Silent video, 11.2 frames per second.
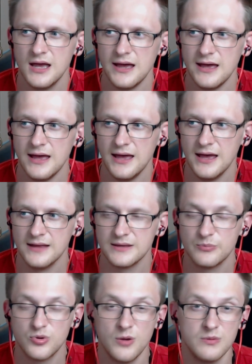And the
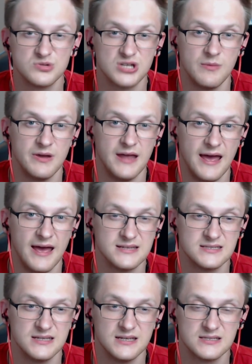problem Shaman has
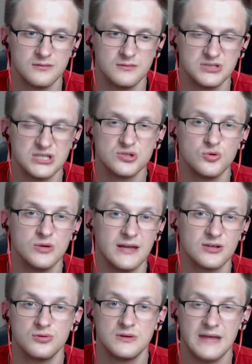is just to get
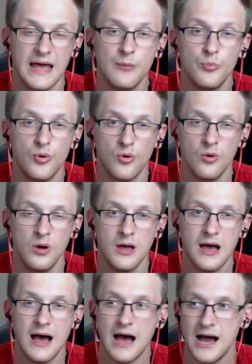tempo
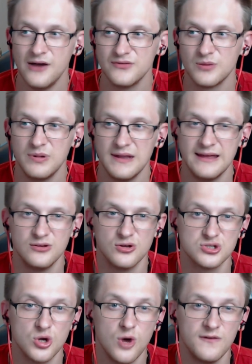after playing those
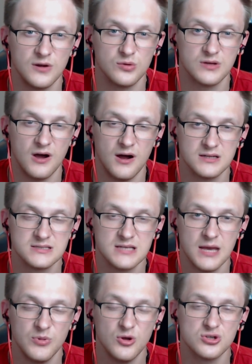overload cards,
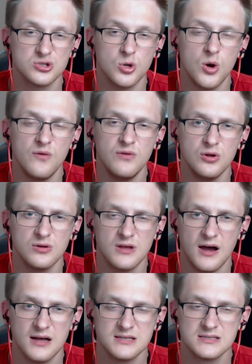because overload
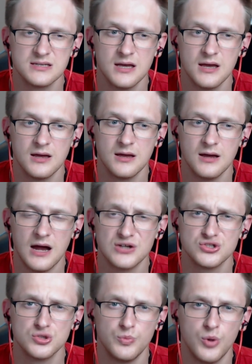cards are
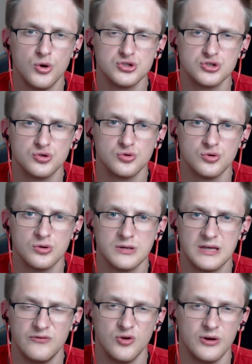supposed to
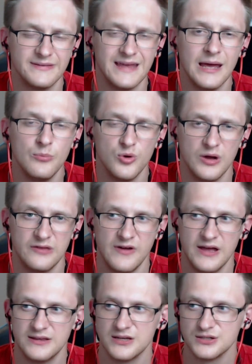give you a tempo
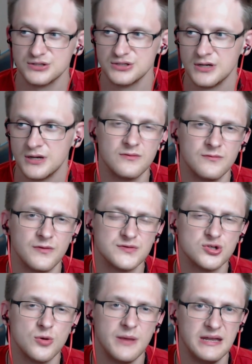advantage. With
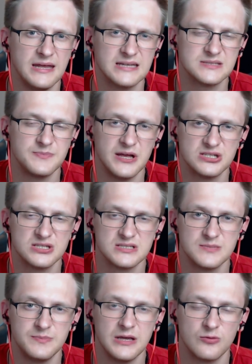so many expansions
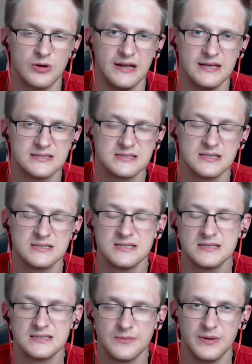being released
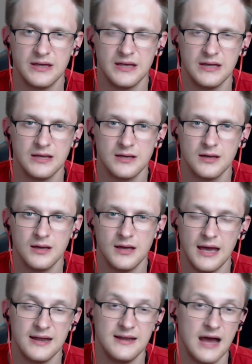since the beginning,
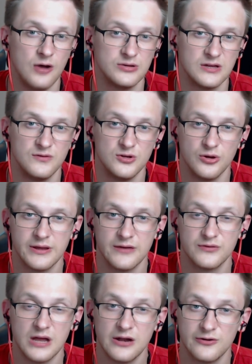and now that we don't have
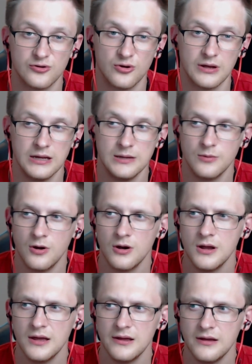Tunnel Rock anymore,
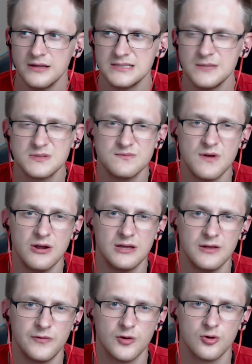it seems very
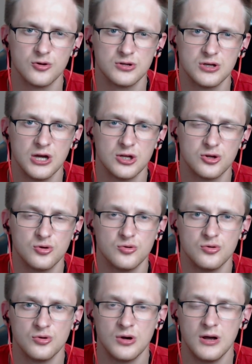difficult to